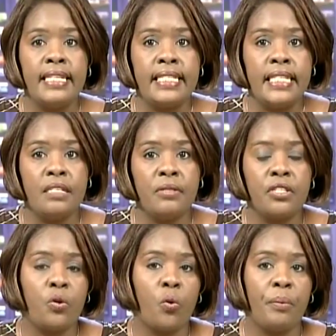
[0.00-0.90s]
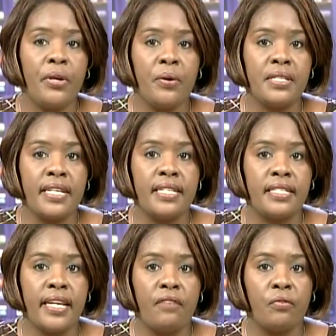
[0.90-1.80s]
Tillman's court appearance is
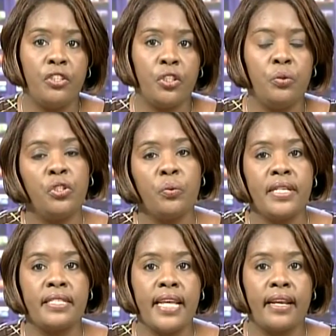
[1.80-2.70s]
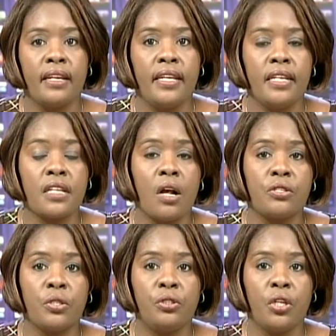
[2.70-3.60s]
set for June 22nd. He is
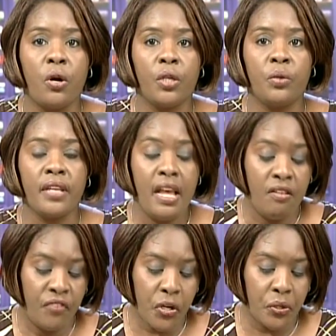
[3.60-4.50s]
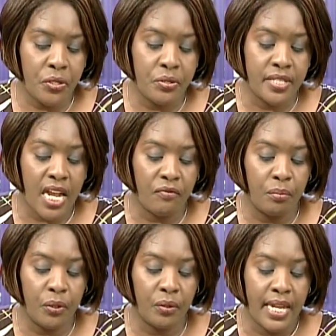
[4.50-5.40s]
also charged with failure to stop for
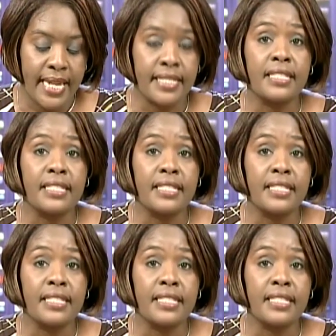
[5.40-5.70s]
blue lights,